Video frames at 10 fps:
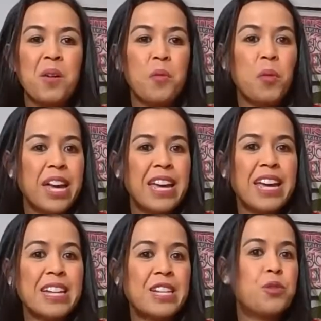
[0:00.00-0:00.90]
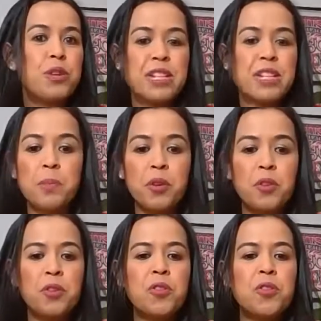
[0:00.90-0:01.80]
We're here to
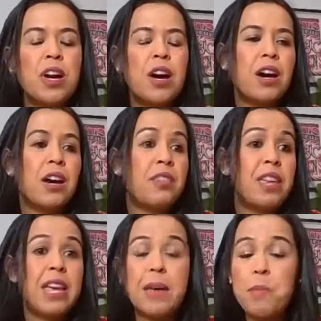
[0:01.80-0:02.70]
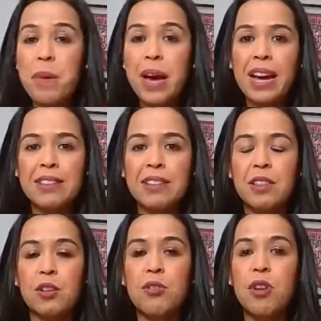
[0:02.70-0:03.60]
explore the impact that
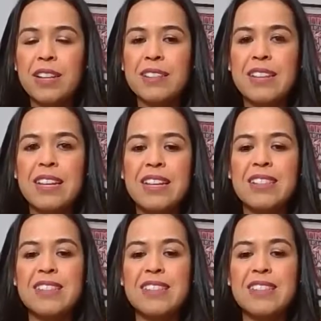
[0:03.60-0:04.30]
the crisis,